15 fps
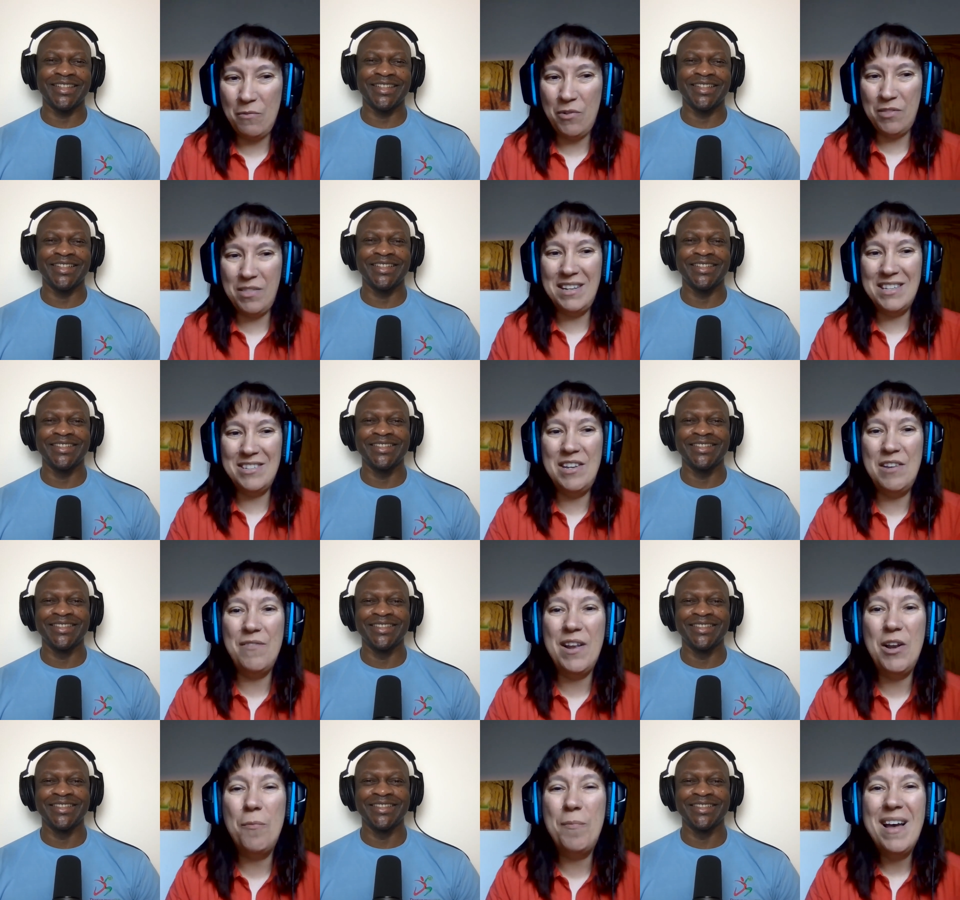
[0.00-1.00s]
Speaker 1: for things to
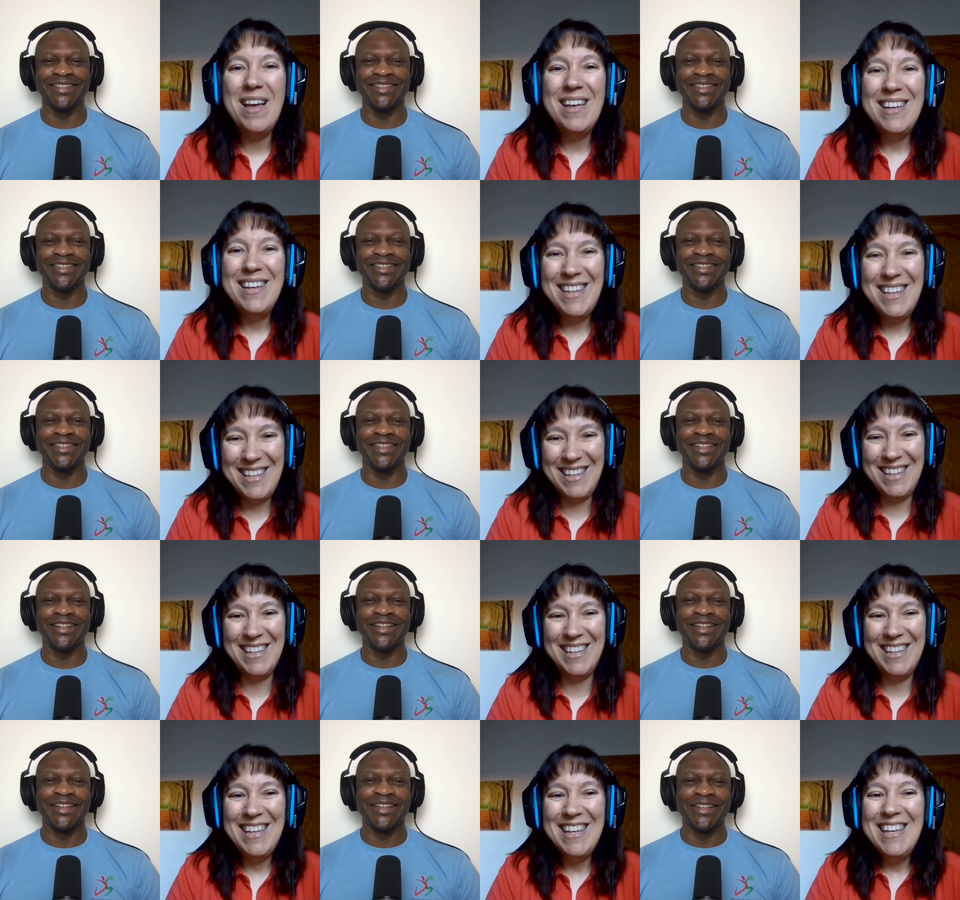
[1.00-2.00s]
develop.
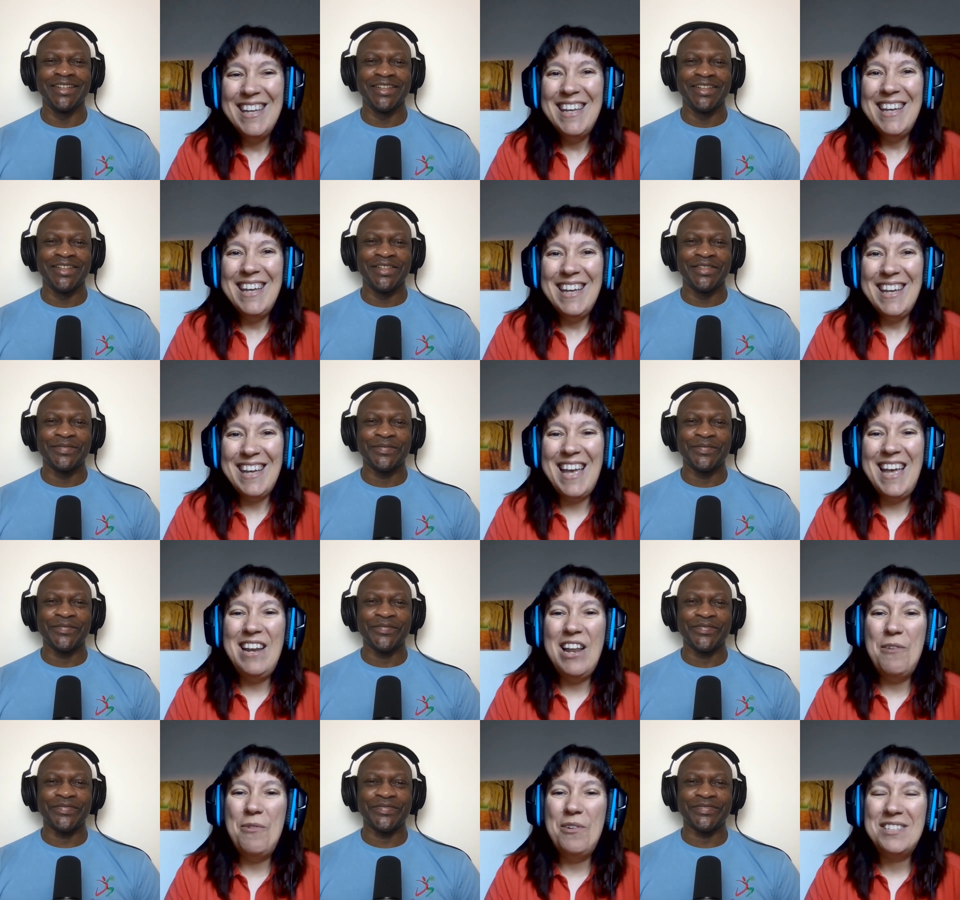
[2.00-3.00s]

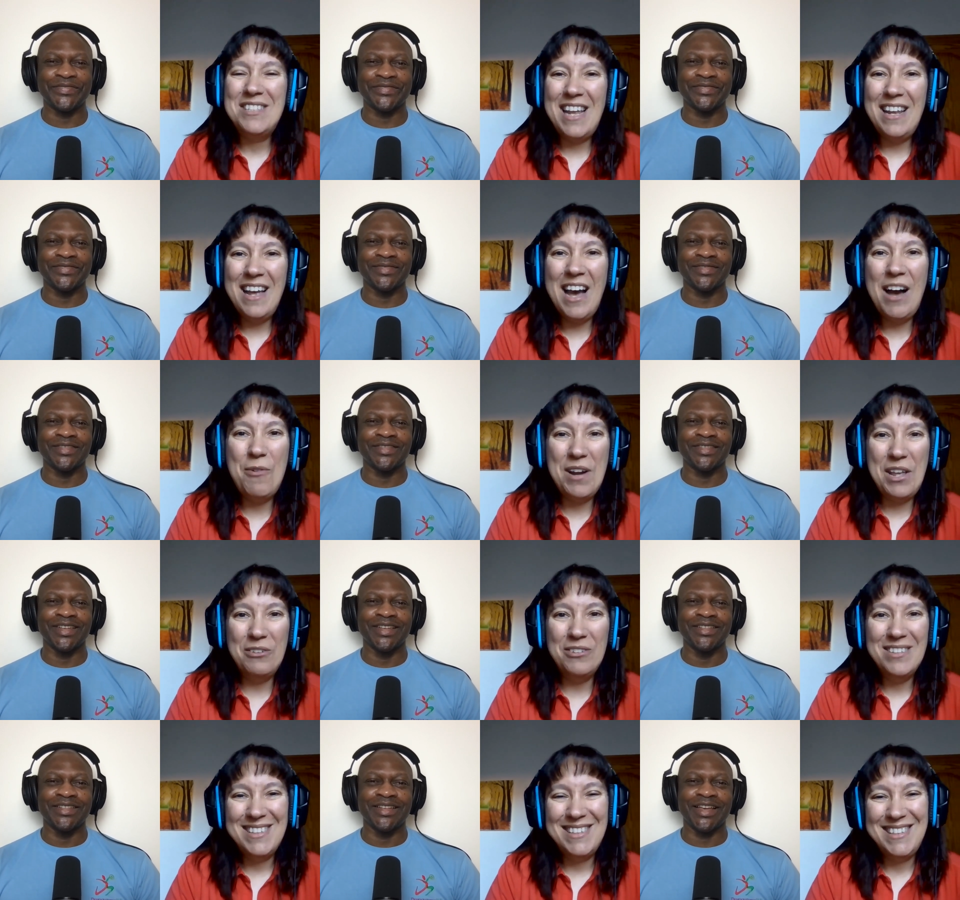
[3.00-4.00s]
Hello, Austine. How are
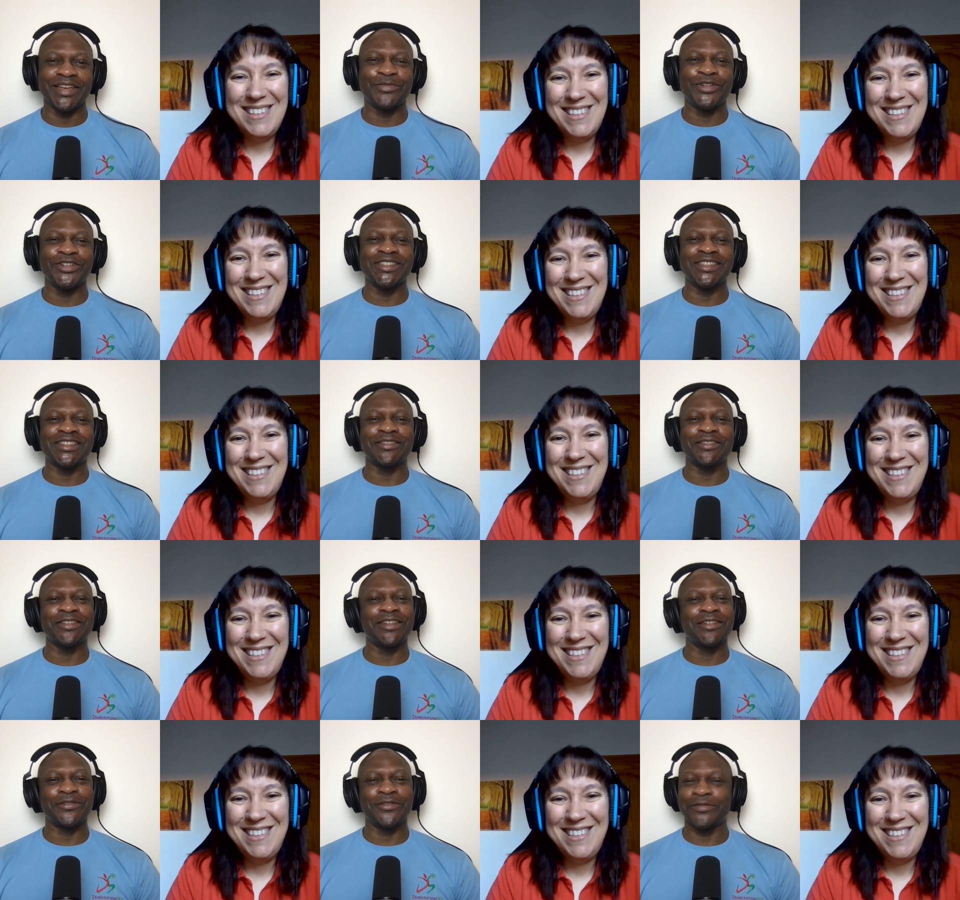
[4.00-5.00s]
you?
Speaker 2: Hey, Mons.
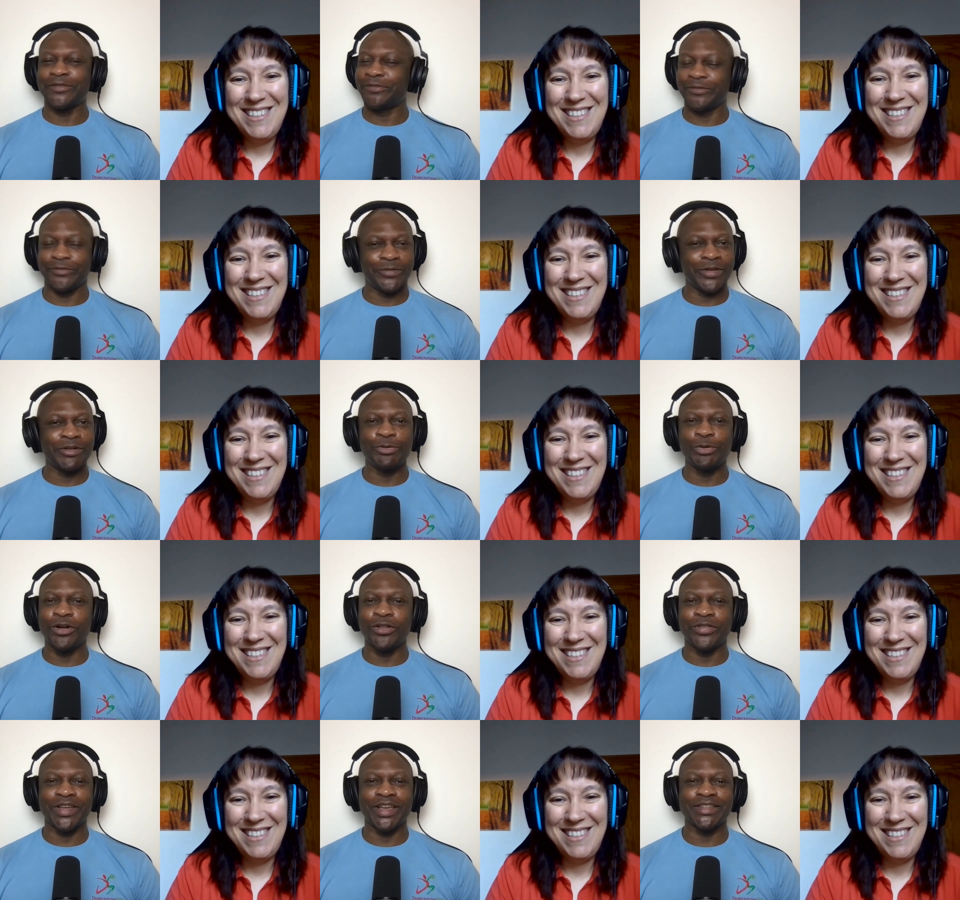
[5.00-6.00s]
Very
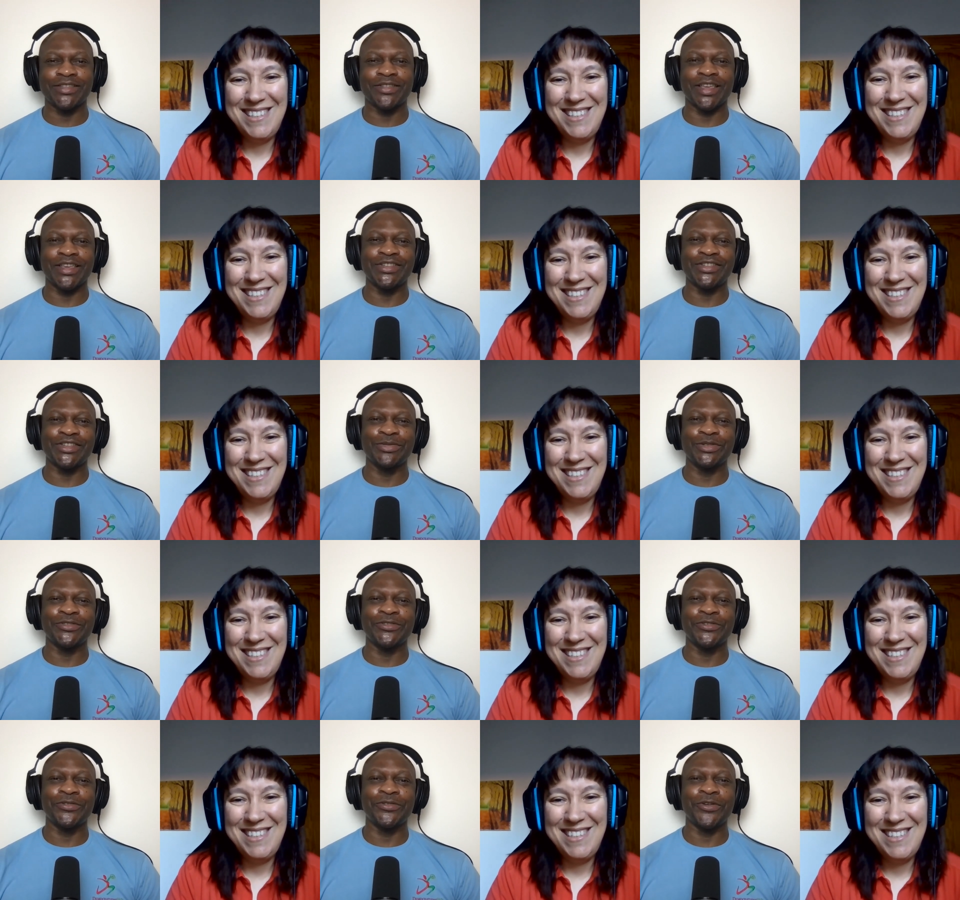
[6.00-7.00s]
well, thanks. Thank you so
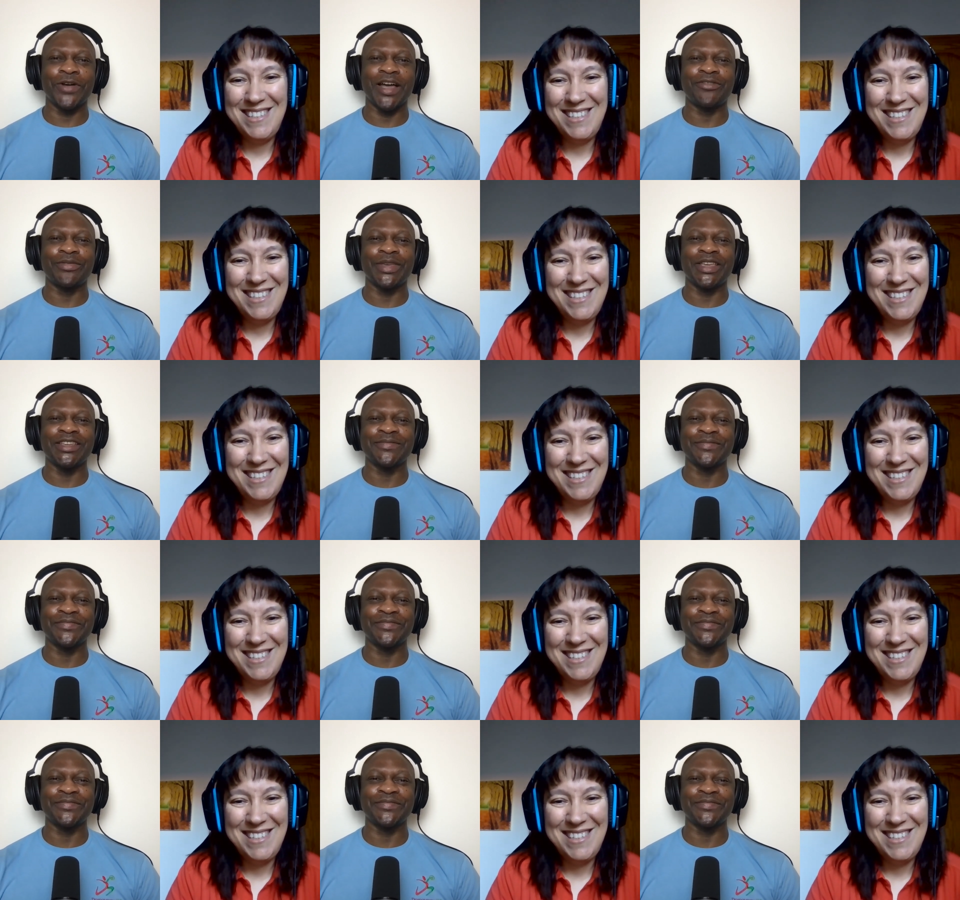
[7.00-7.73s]
much for, for having me.